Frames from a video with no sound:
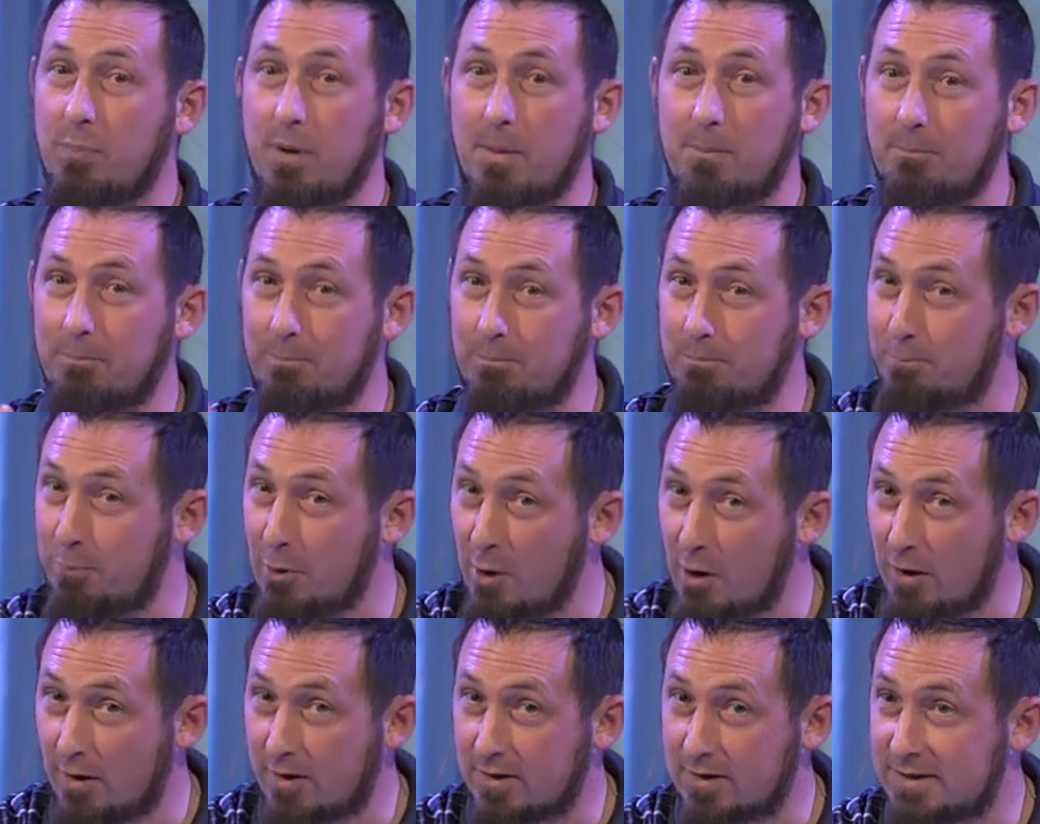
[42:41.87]
but
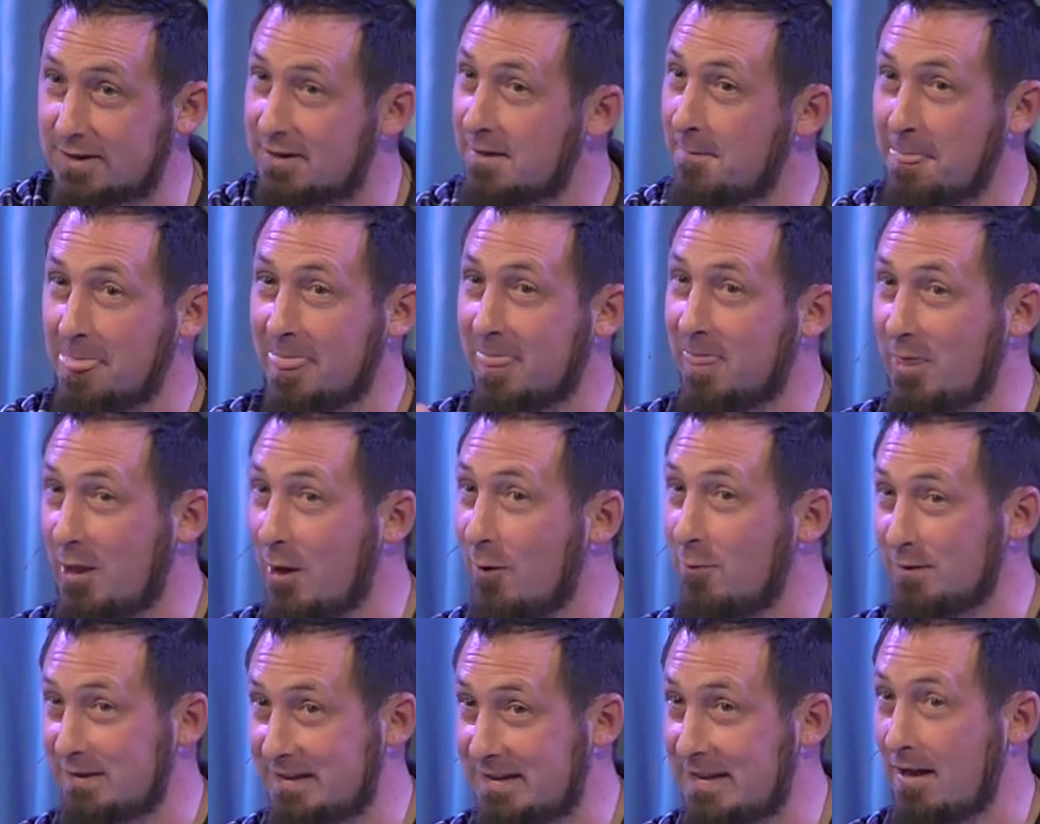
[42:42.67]
books
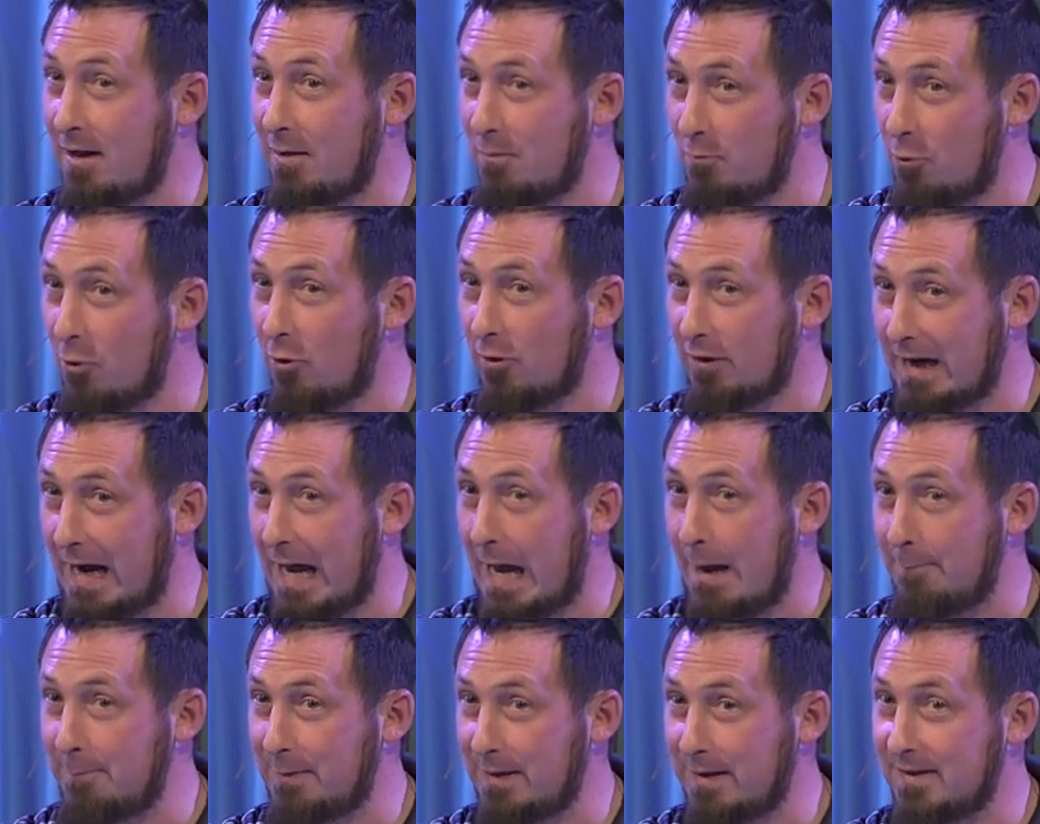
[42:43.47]
don't sell more
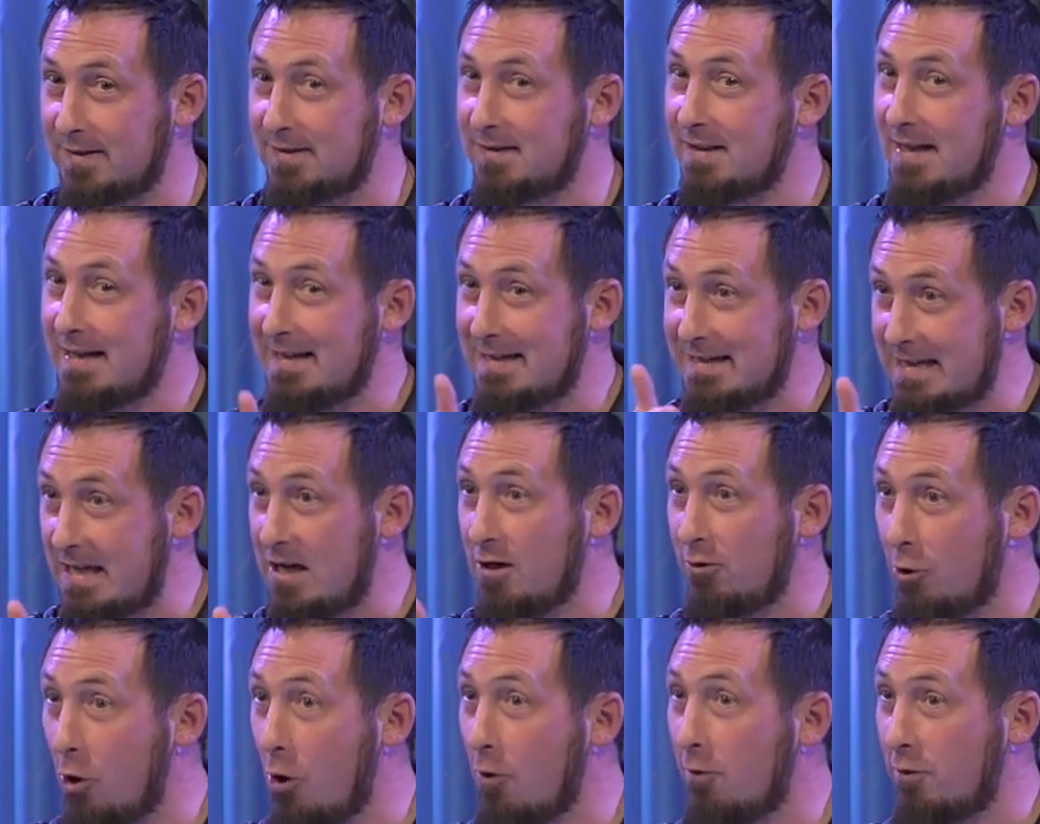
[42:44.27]
copies
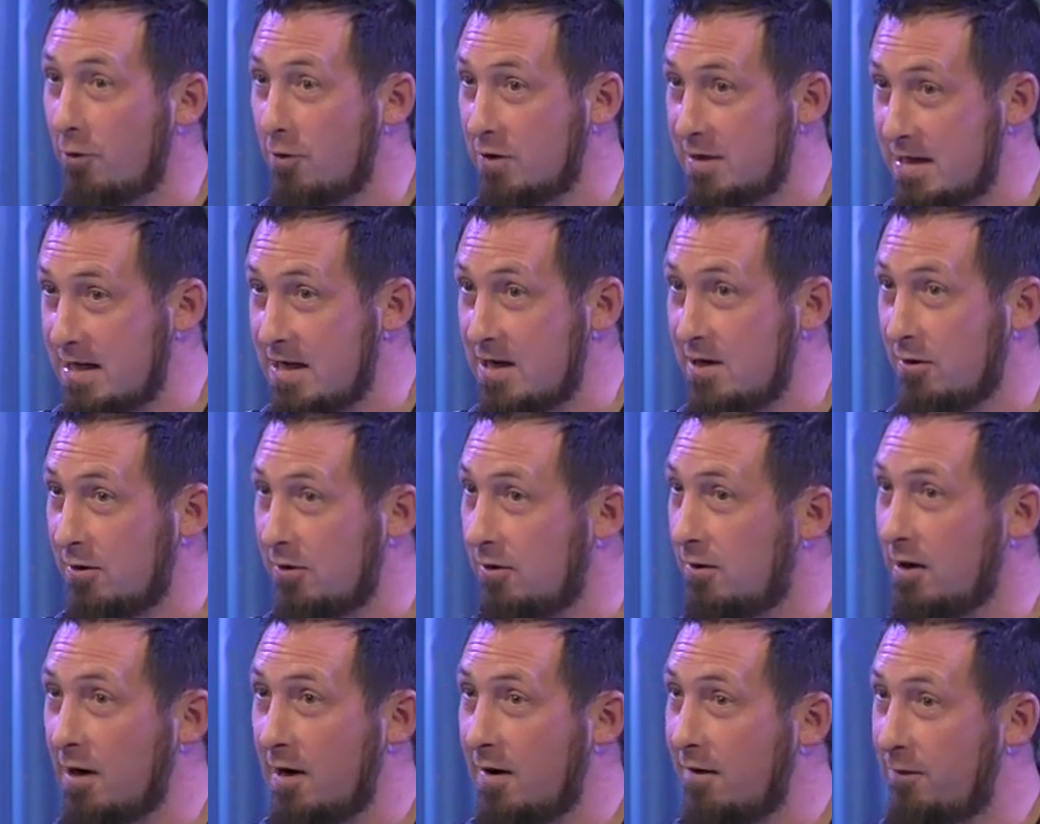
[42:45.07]
year over
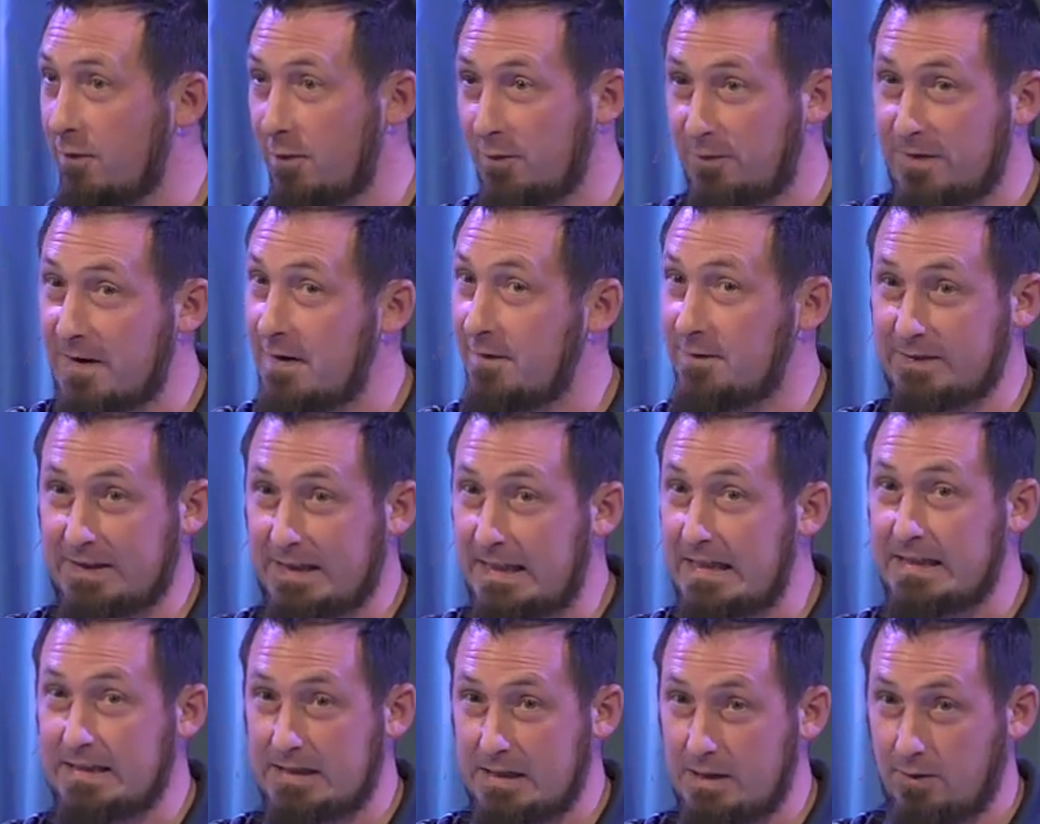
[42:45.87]
year for
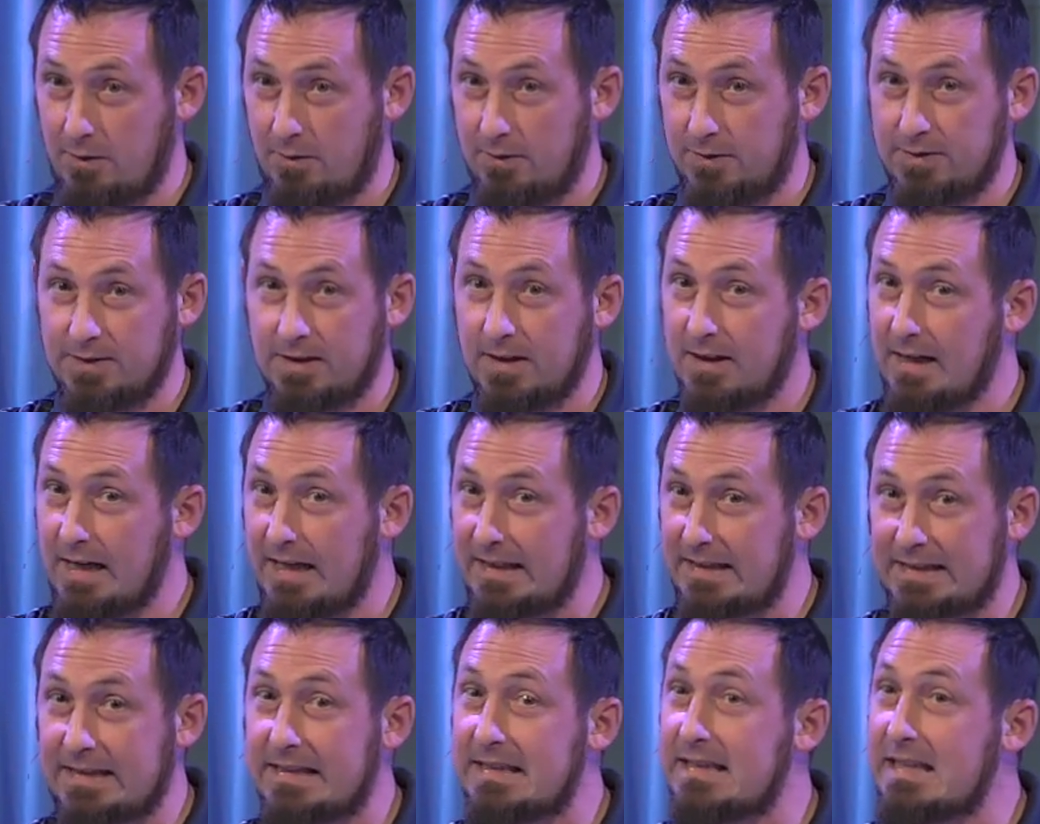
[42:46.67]
15 years.
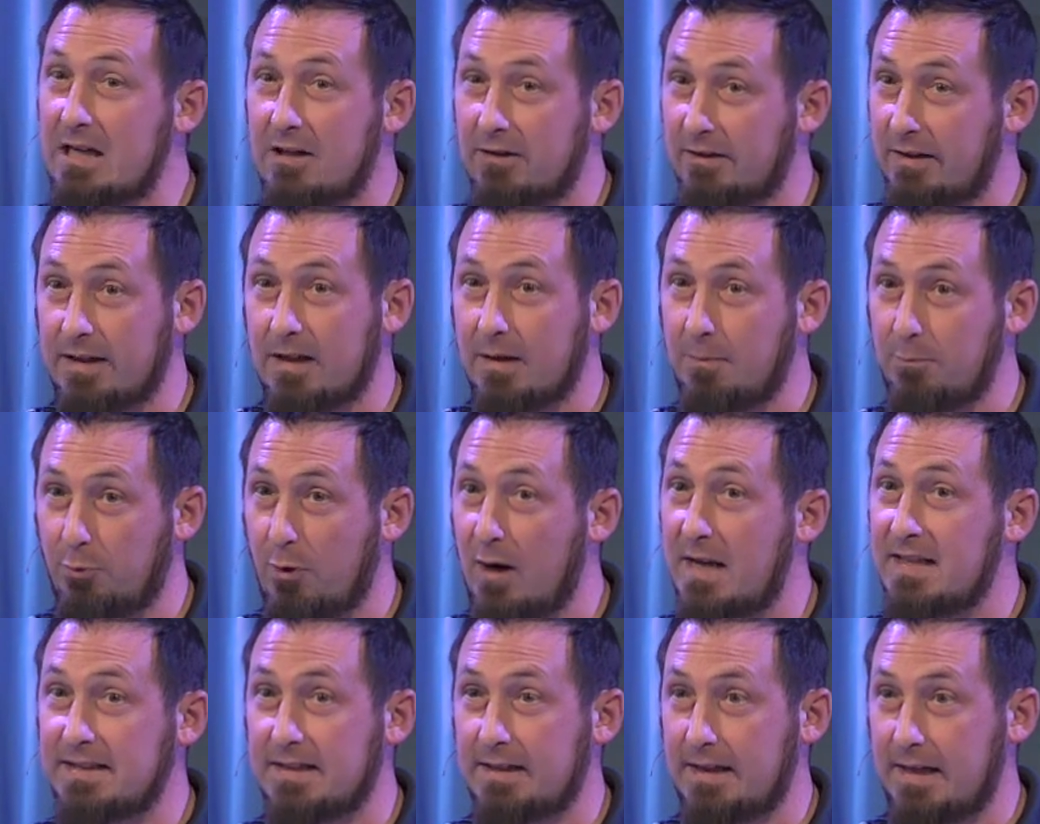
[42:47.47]
It's nearly
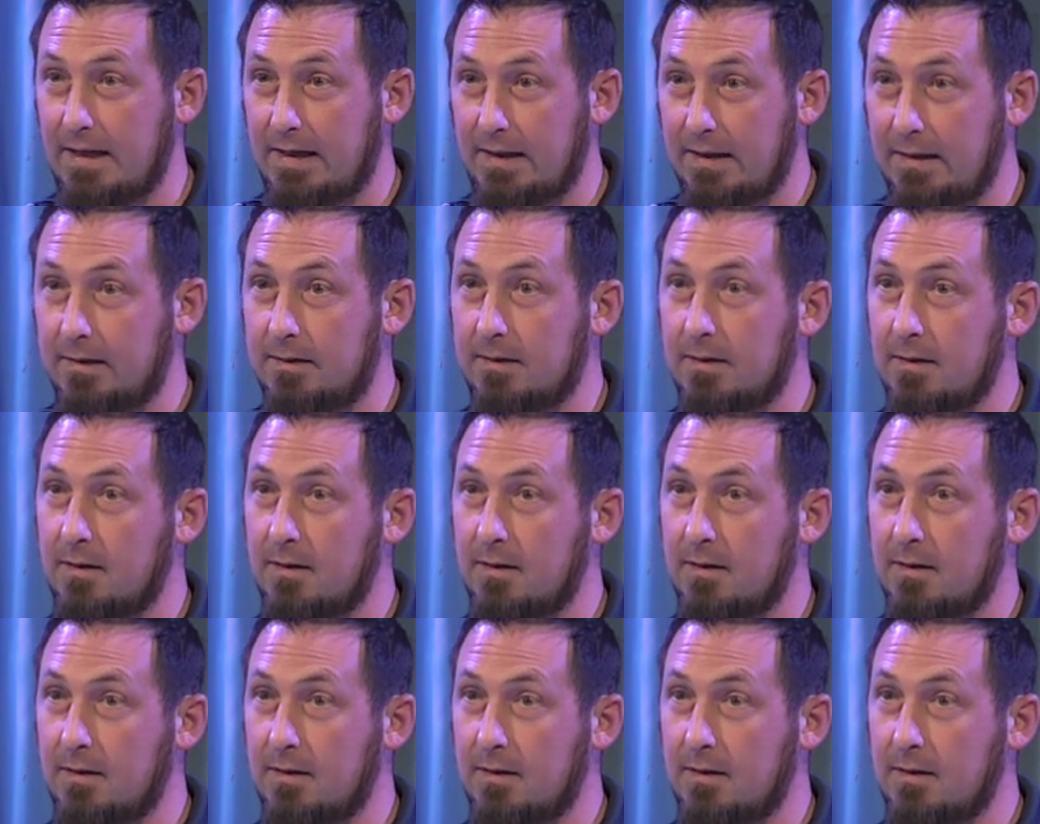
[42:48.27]
unprecedented.